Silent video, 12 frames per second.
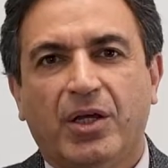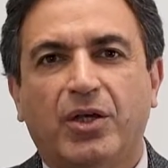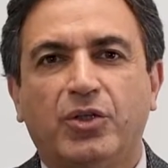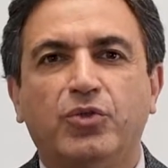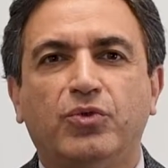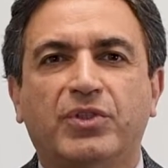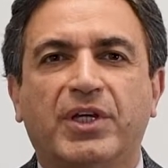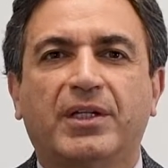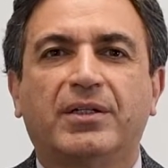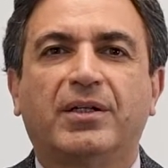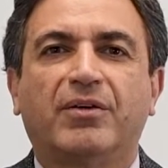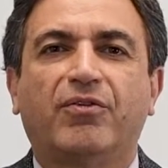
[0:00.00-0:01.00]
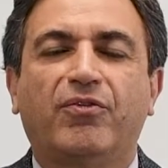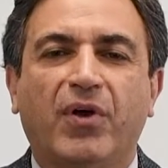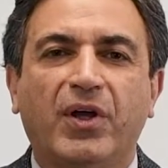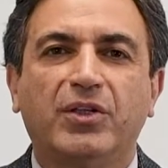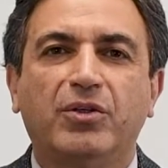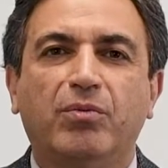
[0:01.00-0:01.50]
You can
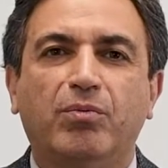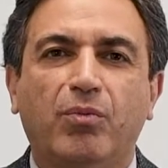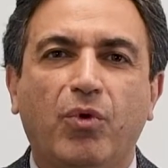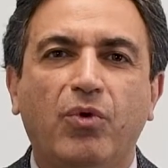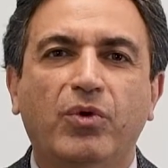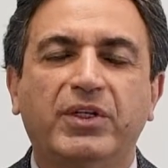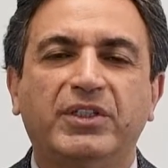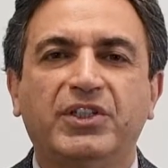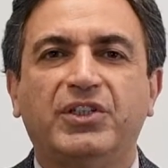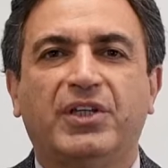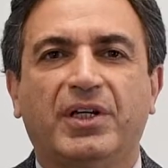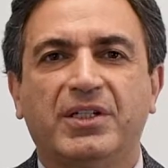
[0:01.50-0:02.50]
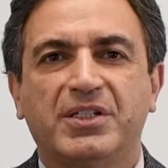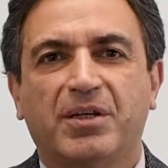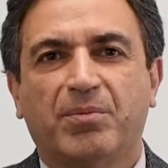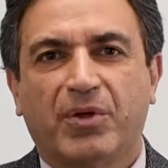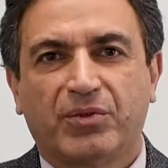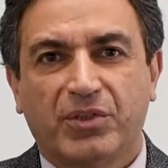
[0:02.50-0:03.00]
find more details
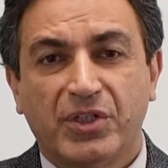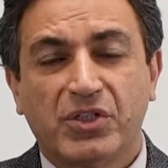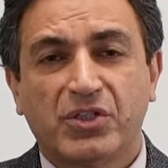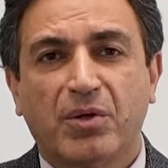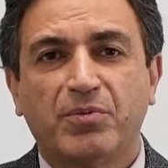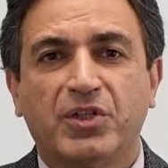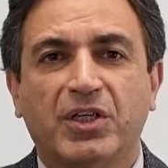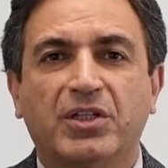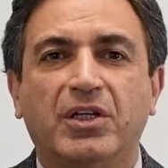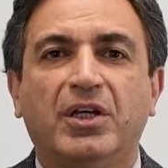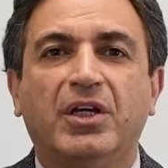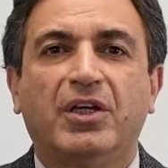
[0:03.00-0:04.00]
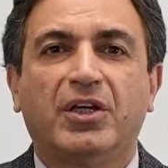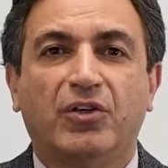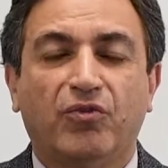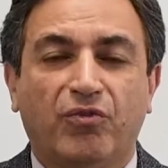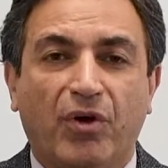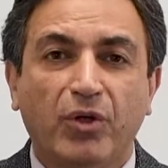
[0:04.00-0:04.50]
about this subject
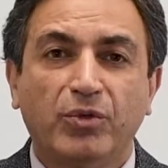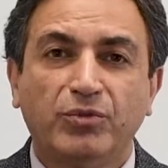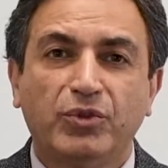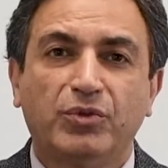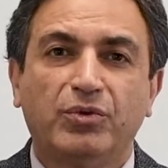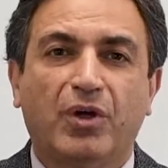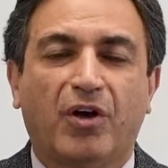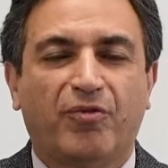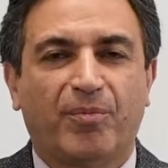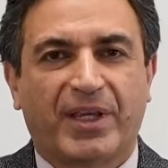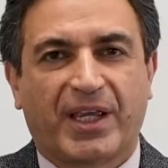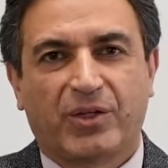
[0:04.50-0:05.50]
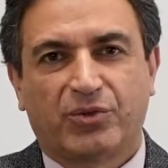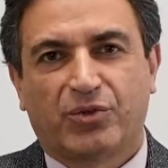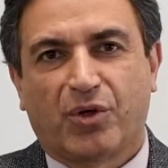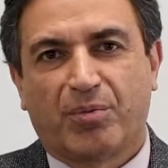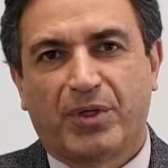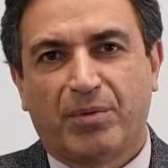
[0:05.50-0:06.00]
in volume 2 of
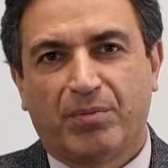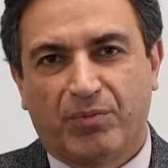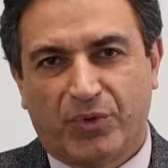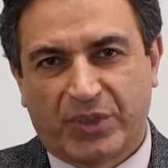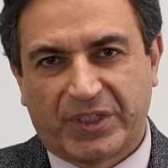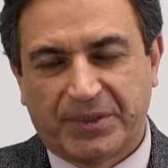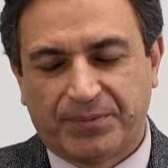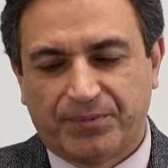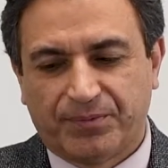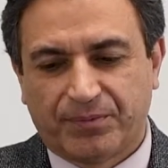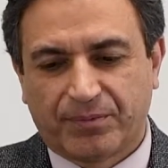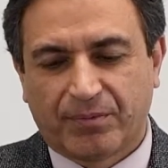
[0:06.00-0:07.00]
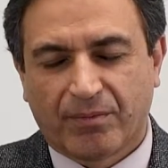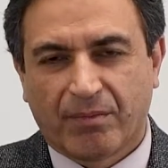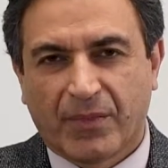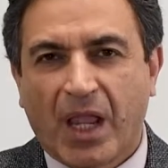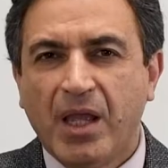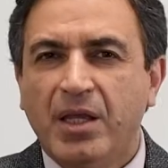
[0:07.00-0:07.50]
Mechanotherapy book.
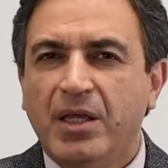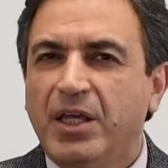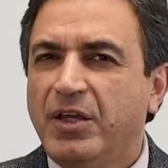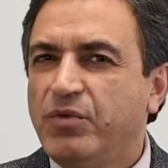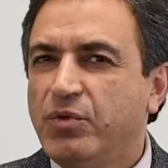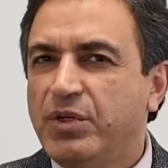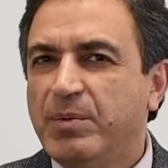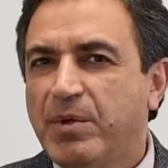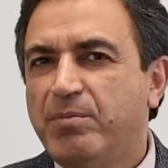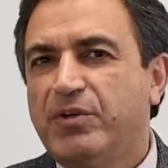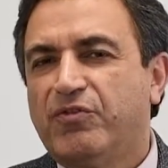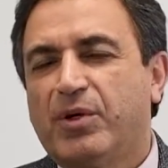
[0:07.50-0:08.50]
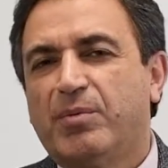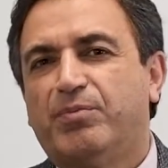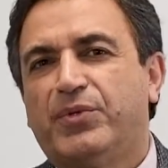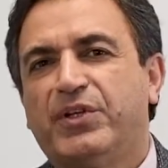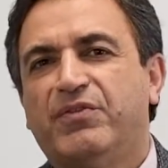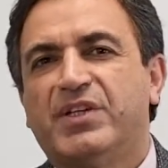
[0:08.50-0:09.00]
If you remember from
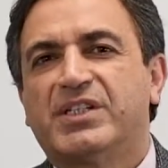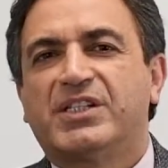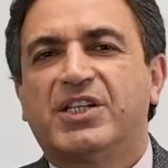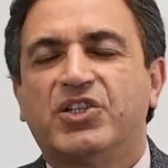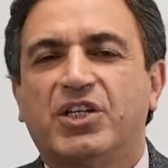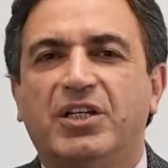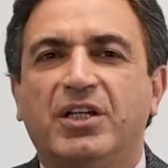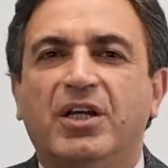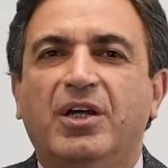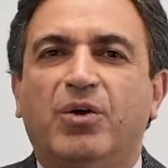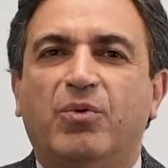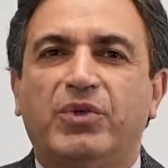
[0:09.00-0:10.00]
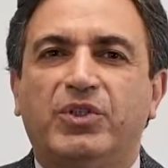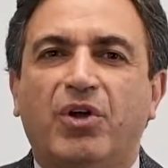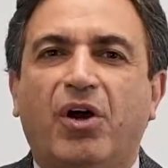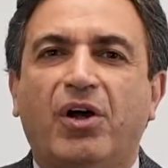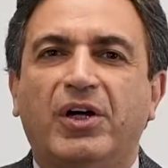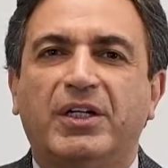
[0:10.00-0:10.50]
previous session, we
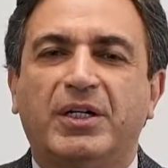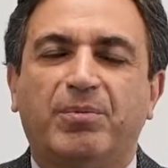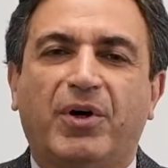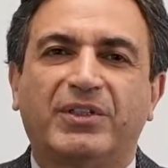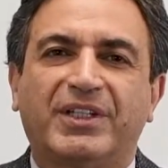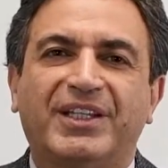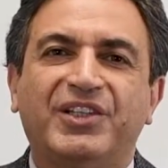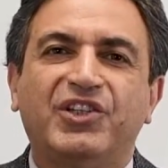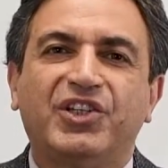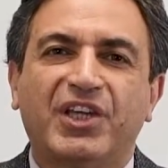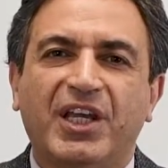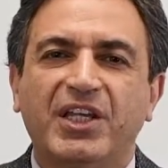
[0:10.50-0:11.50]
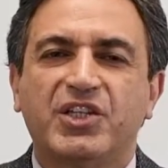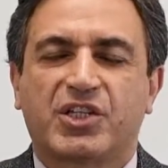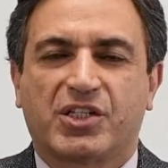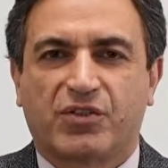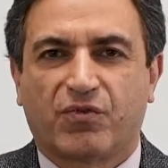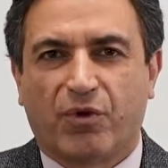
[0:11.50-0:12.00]
talked about
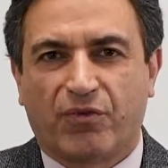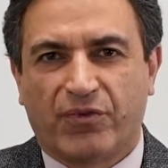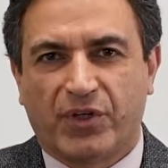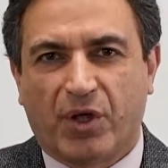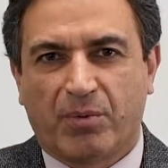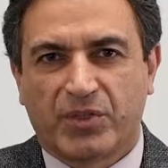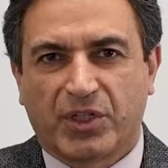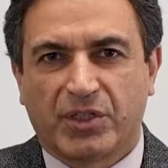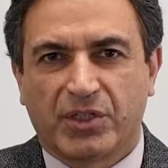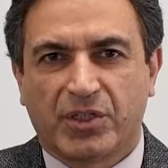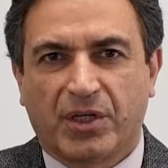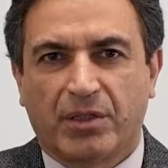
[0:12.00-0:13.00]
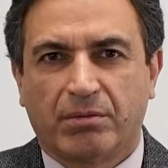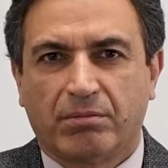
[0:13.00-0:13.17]
indications for free object design.